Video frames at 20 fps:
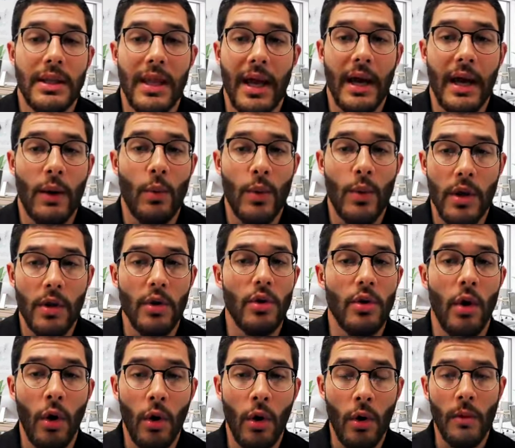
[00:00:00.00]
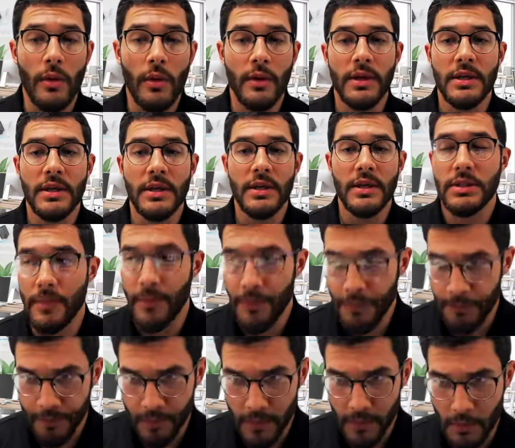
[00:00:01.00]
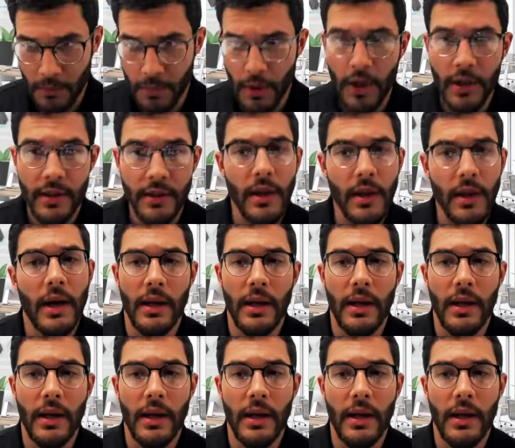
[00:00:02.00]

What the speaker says: that will go over this. But